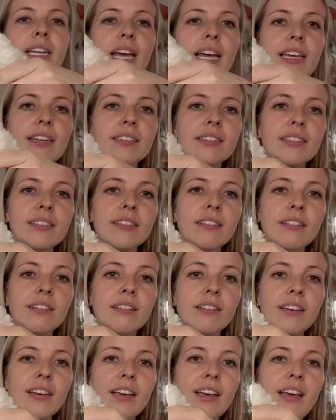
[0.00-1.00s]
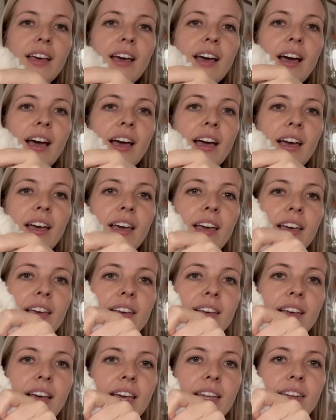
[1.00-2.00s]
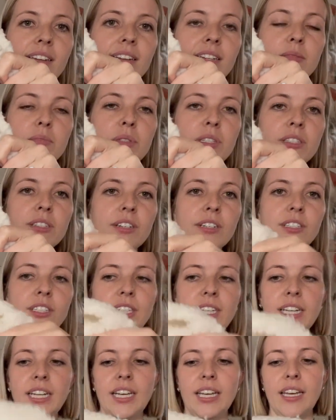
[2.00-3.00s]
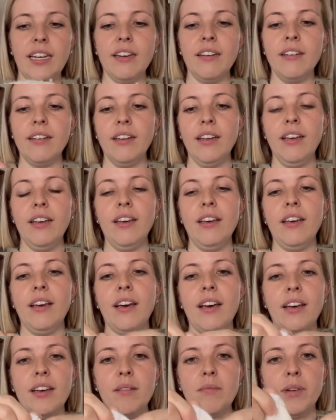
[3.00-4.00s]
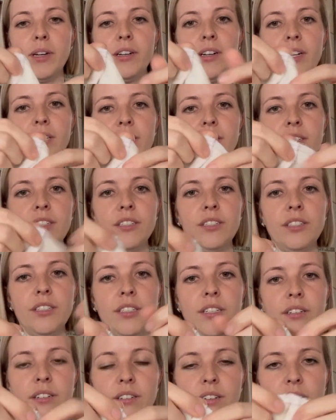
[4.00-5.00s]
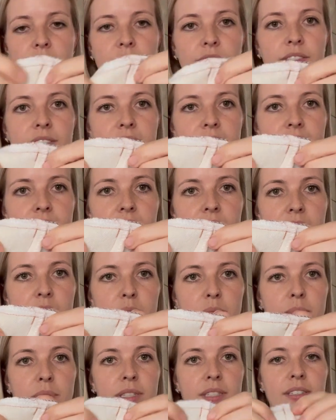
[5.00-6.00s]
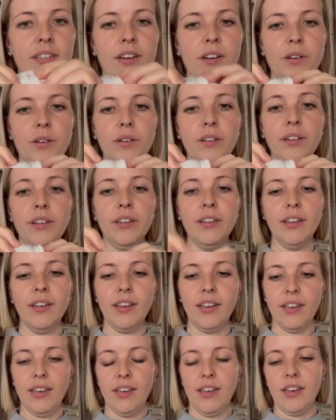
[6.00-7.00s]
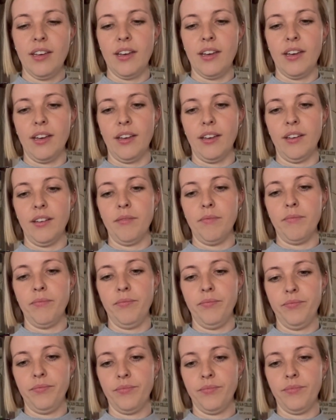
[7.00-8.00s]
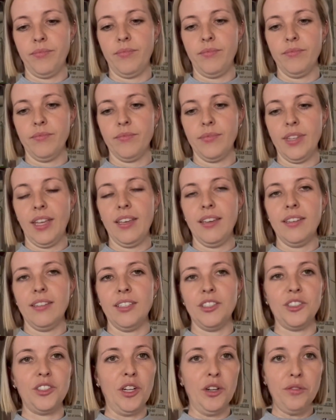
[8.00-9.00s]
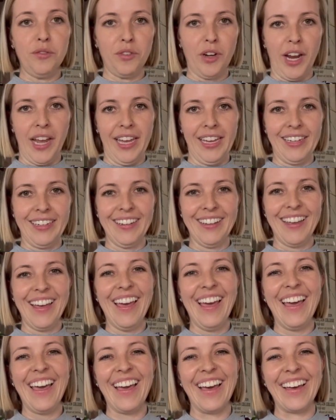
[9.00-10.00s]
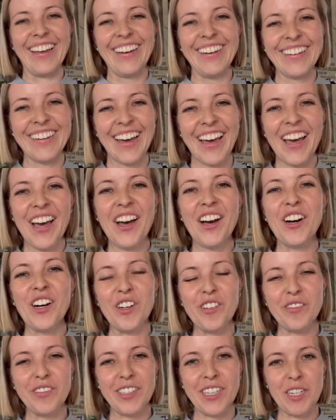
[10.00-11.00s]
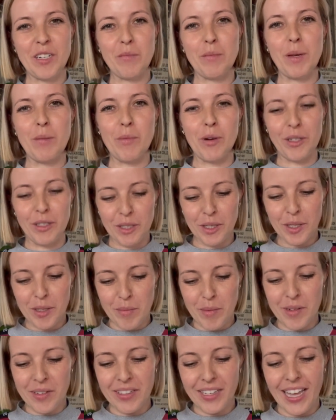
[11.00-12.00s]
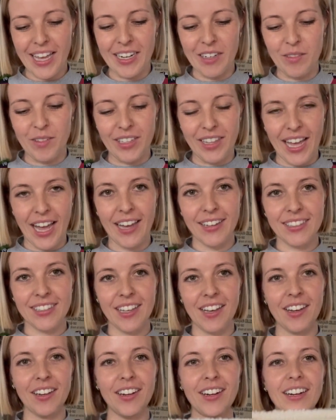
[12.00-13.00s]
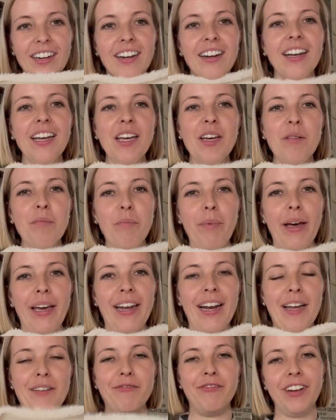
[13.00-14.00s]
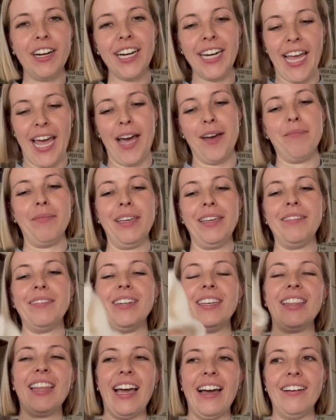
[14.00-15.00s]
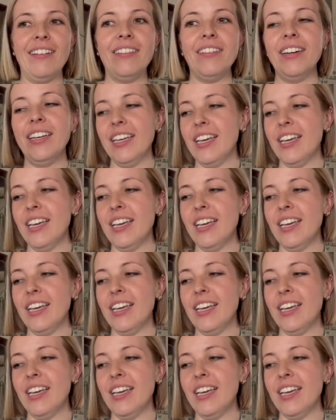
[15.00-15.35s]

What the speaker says: nice. I ended up serging it, or I serged all of the seams, so there's no fraying and hopefully it'll be more durable and it will last longer. But I'm very happy with how